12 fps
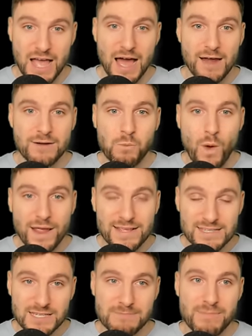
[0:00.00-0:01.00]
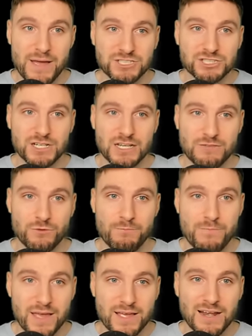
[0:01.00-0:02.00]
and waiting patiently for
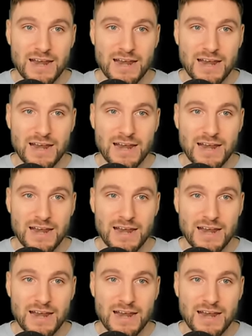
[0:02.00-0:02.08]
bigger